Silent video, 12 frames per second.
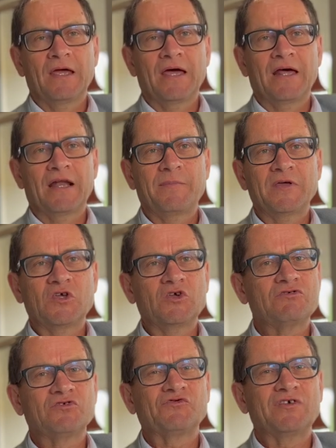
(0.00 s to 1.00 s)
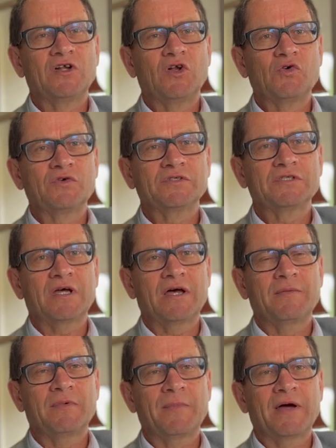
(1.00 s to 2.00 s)
And I've been curious for a long time
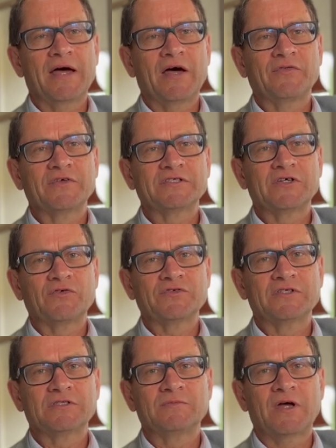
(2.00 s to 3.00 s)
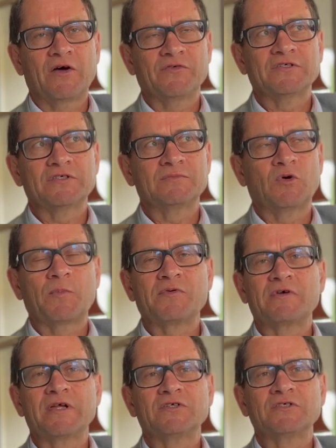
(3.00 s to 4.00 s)
about how the health system
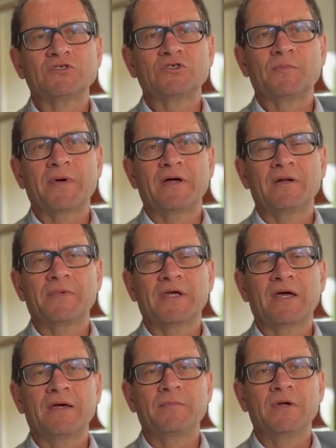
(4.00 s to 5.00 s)
operates in Japan, and became